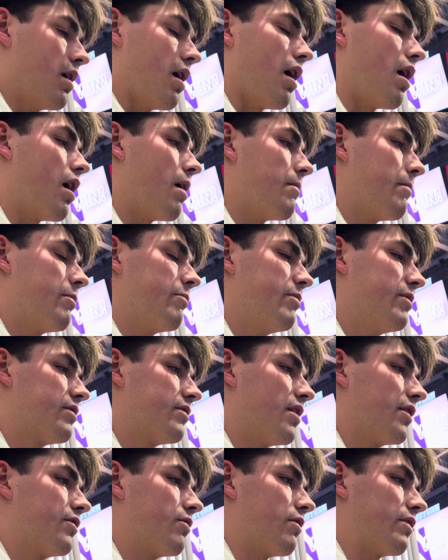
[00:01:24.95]
I mean, we
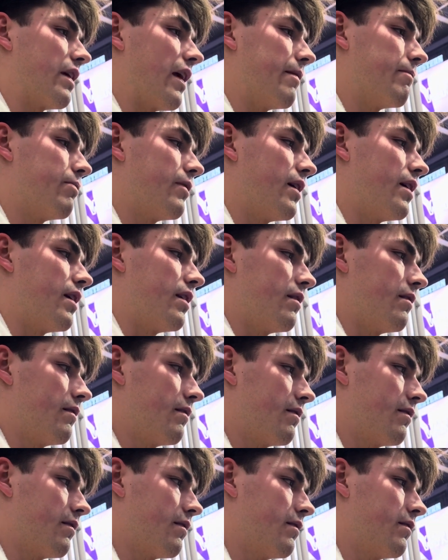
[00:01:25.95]
start to our game plan, and
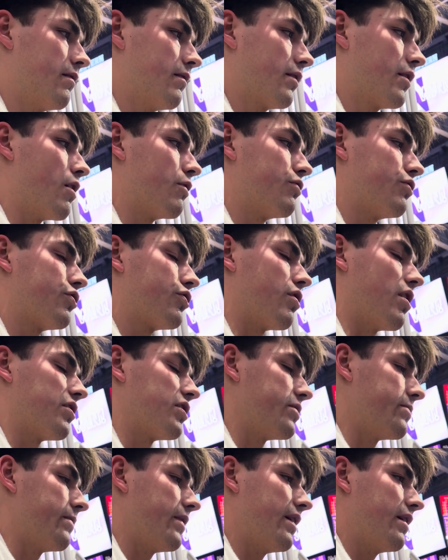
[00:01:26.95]
coaches
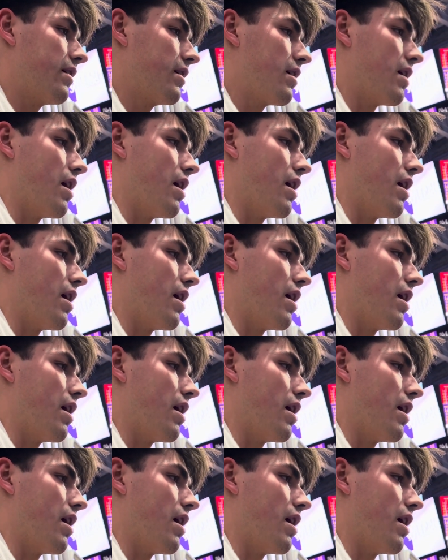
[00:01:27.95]
trust me.